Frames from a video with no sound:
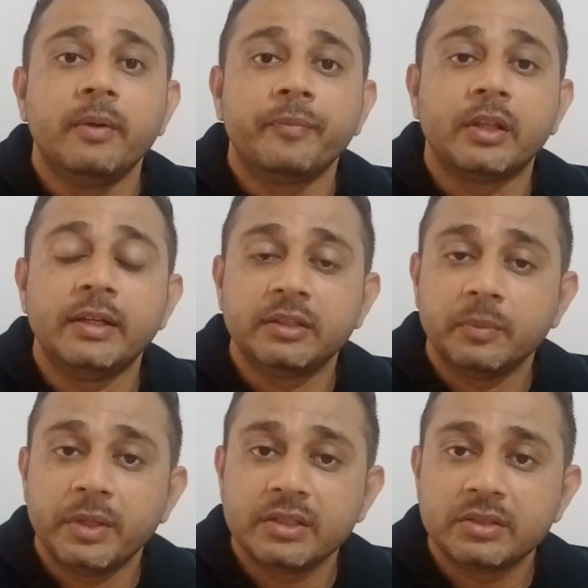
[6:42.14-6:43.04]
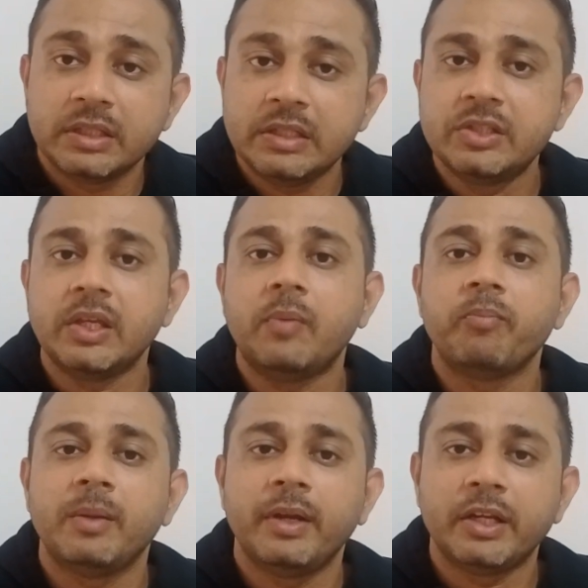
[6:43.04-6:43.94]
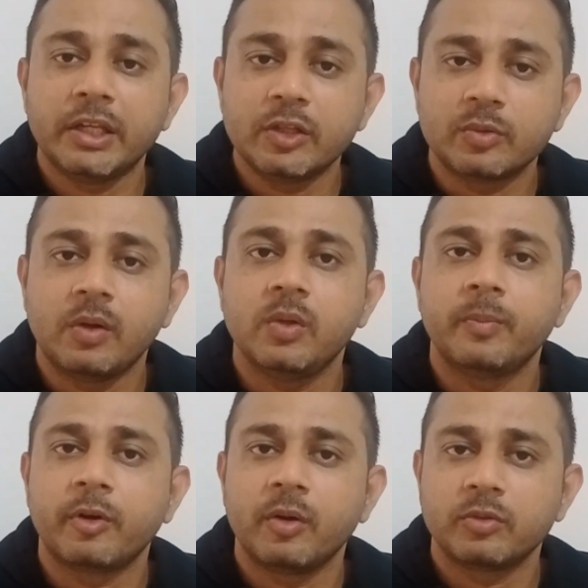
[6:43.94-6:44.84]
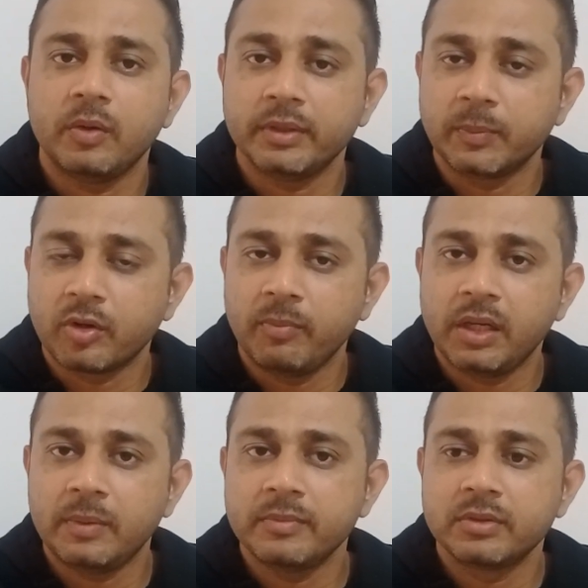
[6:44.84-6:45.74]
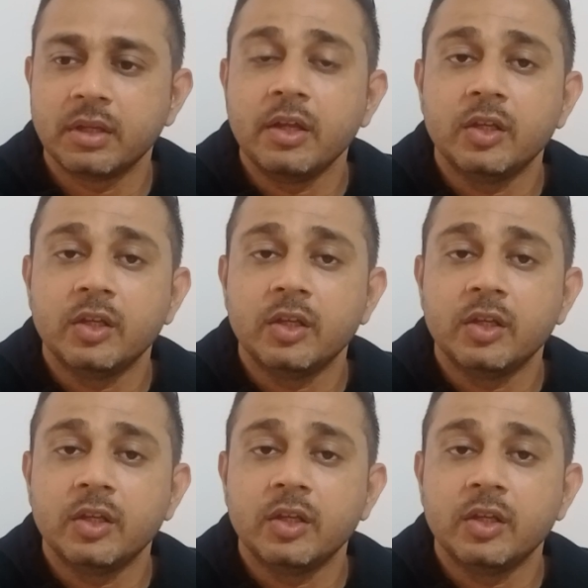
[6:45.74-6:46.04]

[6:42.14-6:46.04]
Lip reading: learning the basics, implementing, solving the problems.